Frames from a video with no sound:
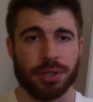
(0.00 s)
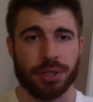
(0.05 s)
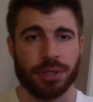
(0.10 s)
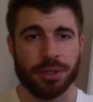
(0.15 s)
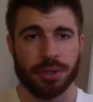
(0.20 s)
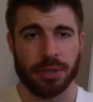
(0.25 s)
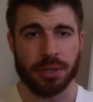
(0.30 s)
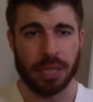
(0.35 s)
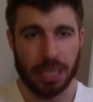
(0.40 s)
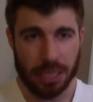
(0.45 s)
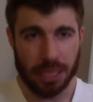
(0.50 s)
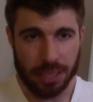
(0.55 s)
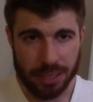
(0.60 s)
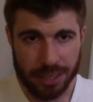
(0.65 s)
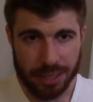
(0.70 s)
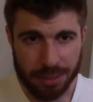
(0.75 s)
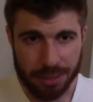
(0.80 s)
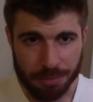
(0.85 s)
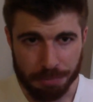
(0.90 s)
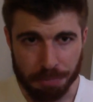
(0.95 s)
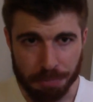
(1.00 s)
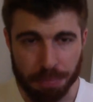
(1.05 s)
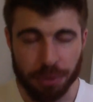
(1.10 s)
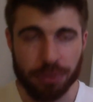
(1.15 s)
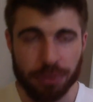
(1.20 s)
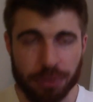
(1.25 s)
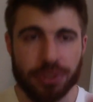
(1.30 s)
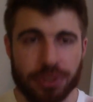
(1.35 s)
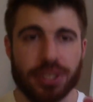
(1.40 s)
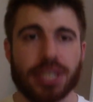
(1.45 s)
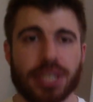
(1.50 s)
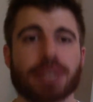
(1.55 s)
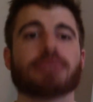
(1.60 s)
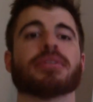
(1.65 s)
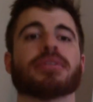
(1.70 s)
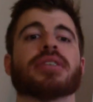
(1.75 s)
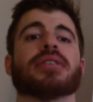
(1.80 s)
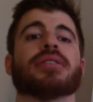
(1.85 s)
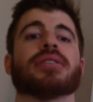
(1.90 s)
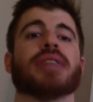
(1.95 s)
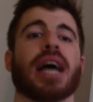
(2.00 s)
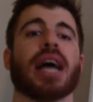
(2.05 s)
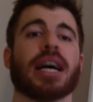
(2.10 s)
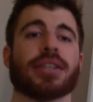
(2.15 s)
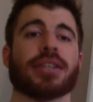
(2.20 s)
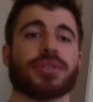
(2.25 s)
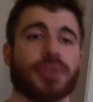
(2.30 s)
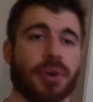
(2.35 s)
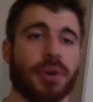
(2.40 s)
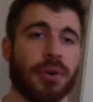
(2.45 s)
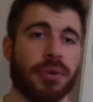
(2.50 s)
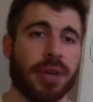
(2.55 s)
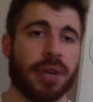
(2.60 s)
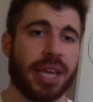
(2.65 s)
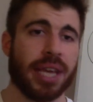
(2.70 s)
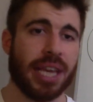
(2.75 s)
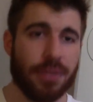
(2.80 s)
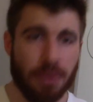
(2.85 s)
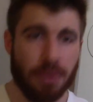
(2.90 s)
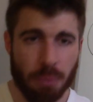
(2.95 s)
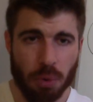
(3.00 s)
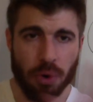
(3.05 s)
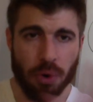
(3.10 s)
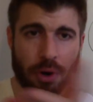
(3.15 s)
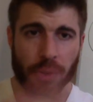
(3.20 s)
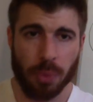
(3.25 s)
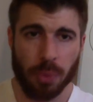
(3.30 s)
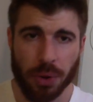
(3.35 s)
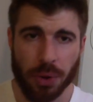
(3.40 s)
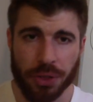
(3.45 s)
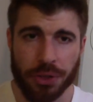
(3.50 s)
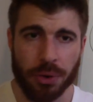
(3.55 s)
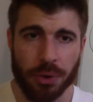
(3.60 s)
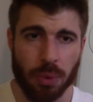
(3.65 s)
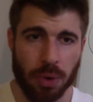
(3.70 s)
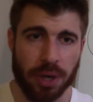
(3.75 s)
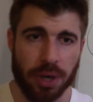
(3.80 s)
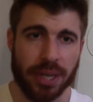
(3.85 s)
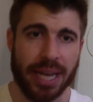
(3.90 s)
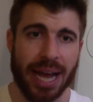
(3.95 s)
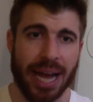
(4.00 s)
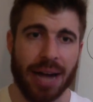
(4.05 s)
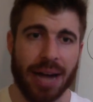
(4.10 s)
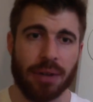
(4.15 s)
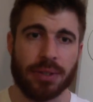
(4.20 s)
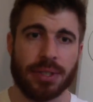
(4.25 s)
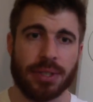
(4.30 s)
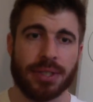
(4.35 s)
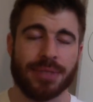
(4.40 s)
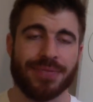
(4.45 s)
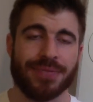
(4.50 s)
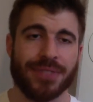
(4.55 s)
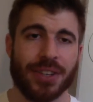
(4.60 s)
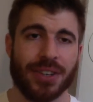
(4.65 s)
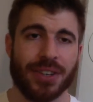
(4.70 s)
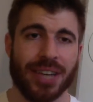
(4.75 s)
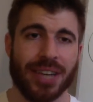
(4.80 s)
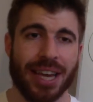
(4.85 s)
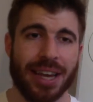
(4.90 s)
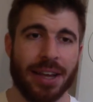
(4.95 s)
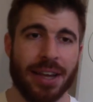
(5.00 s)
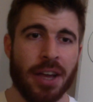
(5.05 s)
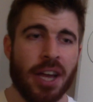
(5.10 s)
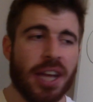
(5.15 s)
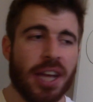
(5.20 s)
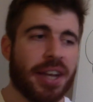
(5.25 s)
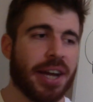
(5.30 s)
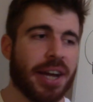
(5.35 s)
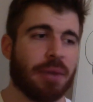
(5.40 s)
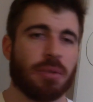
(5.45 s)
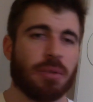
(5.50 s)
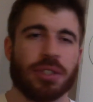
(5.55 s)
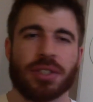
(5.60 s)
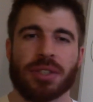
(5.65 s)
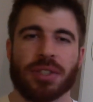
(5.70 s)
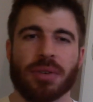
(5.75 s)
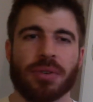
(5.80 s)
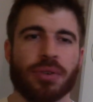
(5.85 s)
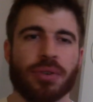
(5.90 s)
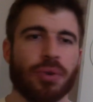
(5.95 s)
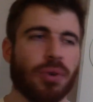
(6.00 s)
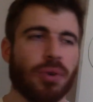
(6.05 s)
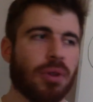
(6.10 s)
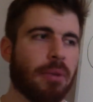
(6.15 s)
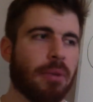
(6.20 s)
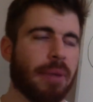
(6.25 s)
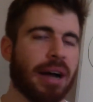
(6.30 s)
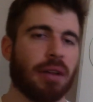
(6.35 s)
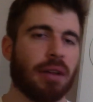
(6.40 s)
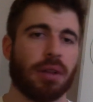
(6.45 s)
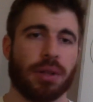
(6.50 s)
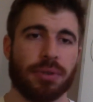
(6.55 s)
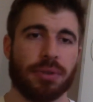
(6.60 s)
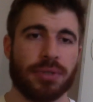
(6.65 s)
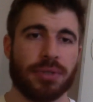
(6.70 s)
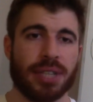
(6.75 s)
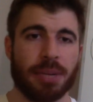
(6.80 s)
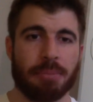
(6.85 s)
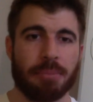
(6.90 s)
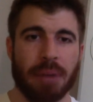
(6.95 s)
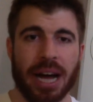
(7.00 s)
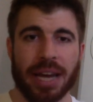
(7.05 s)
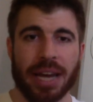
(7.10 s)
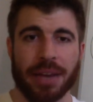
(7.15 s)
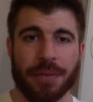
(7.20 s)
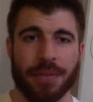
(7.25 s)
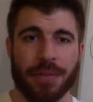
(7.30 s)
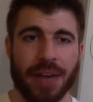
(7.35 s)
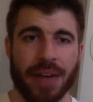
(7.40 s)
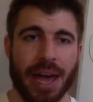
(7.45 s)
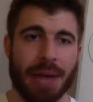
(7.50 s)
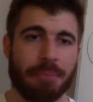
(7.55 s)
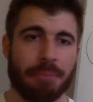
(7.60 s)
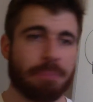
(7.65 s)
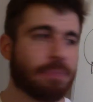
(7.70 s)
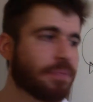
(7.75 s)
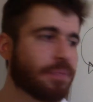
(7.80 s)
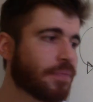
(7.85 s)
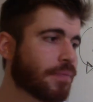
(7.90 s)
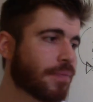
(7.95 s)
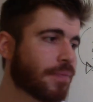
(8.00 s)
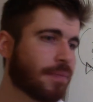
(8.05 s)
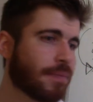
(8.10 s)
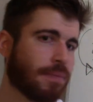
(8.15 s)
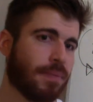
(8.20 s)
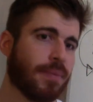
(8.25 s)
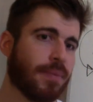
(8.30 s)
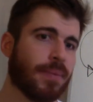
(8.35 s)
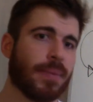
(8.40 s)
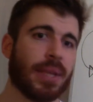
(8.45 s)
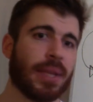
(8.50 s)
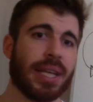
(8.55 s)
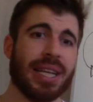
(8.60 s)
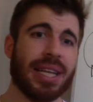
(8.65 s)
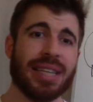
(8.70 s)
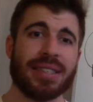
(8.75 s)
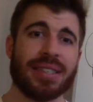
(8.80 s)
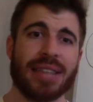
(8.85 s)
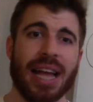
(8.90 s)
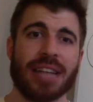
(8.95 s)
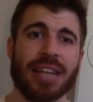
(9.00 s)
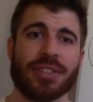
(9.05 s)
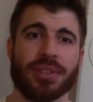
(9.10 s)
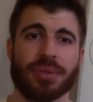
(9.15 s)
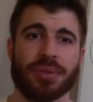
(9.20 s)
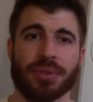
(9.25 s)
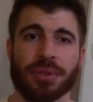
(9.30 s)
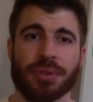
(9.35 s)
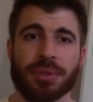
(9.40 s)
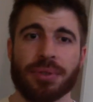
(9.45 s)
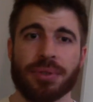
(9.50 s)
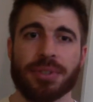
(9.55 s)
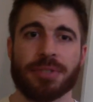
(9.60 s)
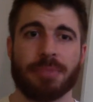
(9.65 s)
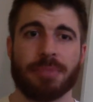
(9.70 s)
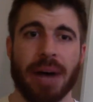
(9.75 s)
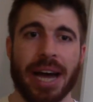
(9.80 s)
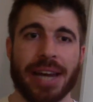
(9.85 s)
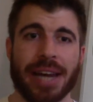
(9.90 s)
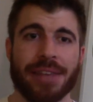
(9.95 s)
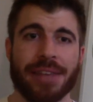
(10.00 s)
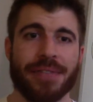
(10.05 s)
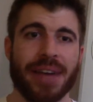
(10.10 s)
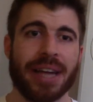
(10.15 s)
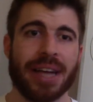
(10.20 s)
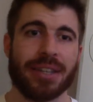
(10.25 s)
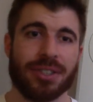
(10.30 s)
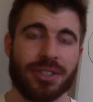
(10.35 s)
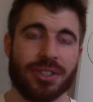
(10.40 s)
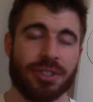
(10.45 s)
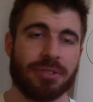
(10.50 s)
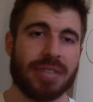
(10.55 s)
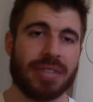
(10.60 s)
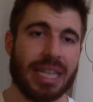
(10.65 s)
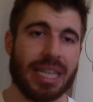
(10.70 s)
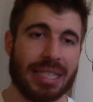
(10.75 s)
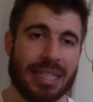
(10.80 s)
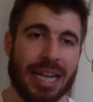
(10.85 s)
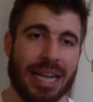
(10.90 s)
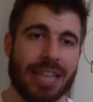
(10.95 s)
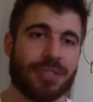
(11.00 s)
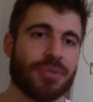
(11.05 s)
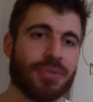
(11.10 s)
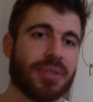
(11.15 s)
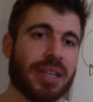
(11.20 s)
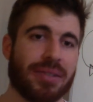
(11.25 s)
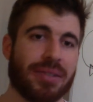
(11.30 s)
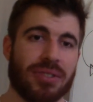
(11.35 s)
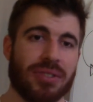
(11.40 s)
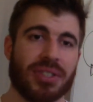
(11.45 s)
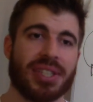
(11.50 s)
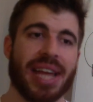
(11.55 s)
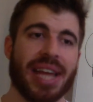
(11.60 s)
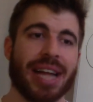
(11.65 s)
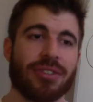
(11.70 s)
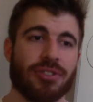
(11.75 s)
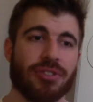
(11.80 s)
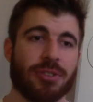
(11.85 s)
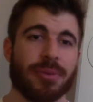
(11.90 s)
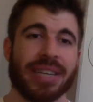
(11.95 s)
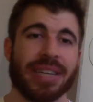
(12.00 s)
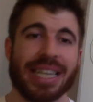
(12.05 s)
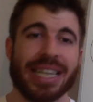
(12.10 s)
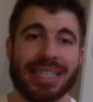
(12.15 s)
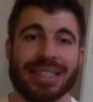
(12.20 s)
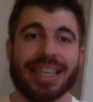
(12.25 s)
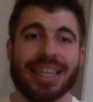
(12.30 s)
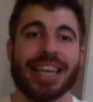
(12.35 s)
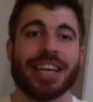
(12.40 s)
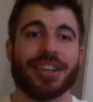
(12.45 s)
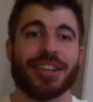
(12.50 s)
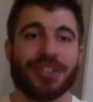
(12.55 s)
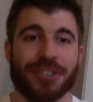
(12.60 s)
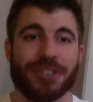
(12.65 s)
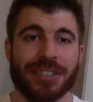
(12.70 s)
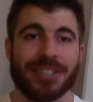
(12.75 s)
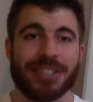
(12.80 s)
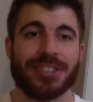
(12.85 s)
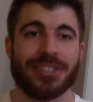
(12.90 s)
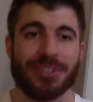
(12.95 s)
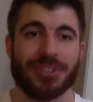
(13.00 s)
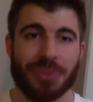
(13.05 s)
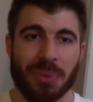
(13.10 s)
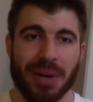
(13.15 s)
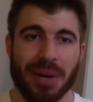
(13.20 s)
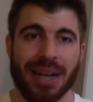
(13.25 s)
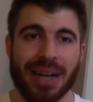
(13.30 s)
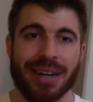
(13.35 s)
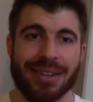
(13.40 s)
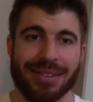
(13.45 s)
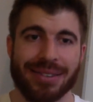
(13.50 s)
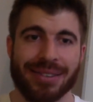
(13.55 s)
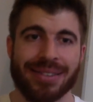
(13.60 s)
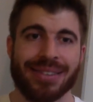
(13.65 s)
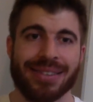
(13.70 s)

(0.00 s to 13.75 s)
you're boosting your testosterone even more with your workouts, okay? Now what's so cool about losing body fat is as you lose body fat, your testosterone levels naturally begin to increase as well.